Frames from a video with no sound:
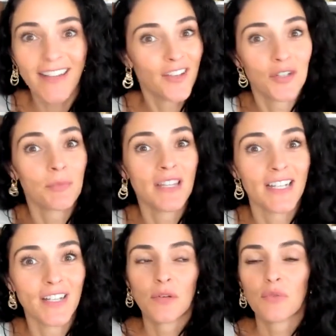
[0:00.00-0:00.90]
elder
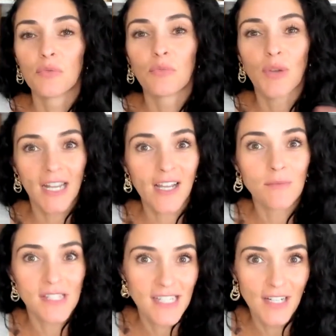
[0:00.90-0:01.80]
millennial when it comes
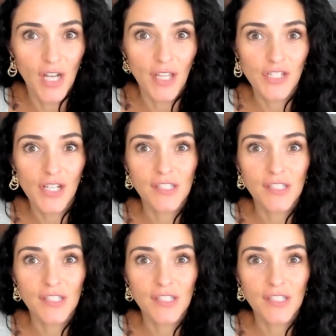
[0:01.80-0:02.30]
to technology,